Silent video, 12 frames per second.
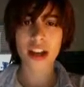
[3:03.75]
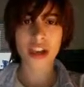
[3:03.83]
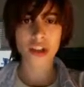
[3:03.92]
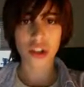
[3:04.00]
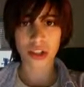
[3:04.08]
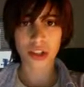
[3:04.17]

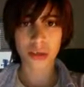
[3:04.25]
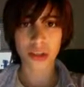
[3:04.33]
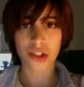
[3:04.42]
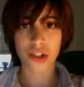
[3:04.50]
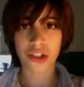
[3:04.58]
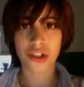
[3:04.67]
So you just want
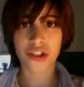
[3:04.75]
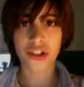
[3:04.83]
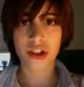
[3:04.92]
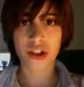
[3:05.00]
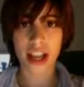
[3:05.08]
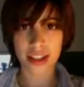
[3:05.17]
to search
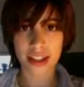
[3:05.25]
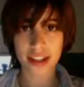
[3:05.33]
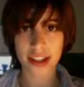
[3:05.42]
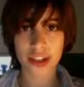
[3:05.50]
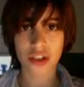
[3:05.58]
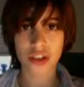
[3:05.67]

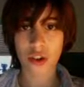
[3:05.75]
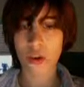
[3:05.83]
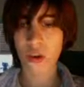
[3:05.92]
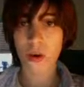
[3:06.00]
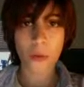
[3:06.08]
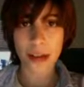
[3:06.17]
SSH
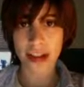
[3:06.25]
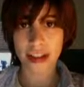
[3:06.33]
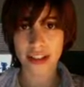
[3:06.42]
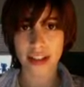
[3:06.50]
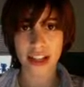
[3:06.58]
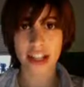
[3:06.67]
or
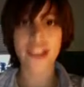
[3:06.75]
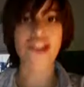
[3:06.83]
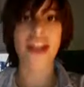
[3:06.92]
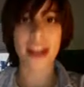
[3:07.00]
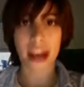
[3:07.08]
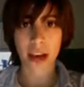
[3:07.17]
OpenSSH
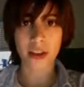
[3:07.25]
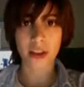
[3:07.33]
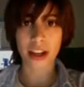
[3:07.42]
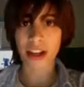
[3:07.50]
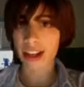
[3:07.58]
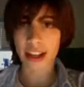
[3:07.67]
and download
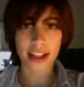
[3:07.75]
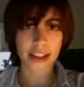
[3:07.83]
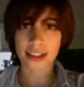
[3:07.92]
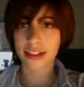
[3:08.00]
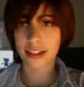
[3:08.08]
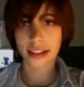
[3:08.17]
it.
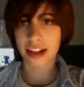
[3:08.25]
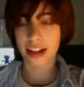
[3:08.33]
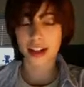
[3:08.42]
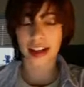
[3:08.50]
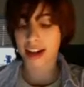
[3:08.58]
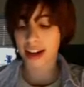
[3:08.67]
It's
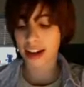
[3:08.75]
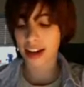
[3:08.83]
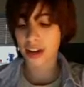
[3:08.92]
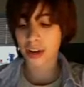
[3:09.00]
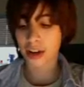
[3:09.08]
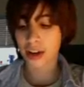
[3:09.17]
not going
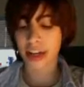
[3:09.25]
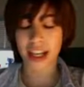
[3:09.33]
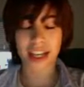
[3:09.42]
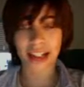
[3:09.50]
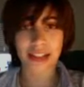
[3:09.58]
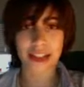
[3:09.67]
to do anything.
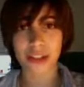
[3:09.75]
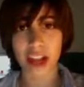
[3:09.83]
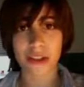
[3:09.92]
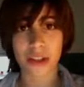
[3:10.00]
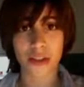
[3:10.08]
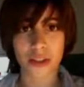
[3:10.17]
It doesn't even
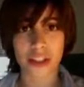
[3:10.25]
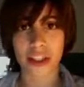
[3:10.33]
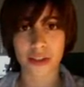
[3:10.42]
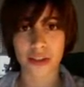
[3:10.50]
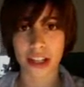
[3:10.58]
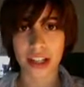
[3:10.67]
have a user
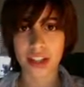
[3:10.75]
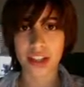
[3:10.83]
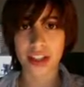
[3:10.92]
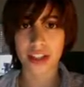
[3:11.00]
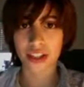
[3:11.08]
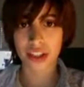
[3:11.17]
interface.
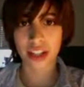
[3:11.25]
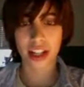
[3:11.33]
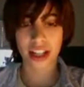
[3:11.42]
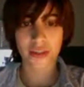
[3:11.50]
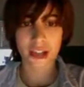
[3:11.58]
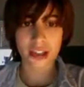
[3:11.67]
It's just going
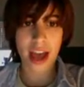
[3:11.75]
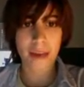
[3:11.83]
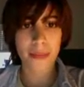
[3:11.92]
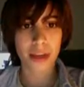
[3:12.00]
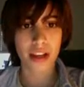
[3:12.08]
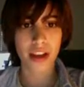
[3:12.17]
to let this
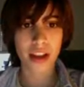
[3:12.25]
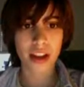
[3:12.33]
happen.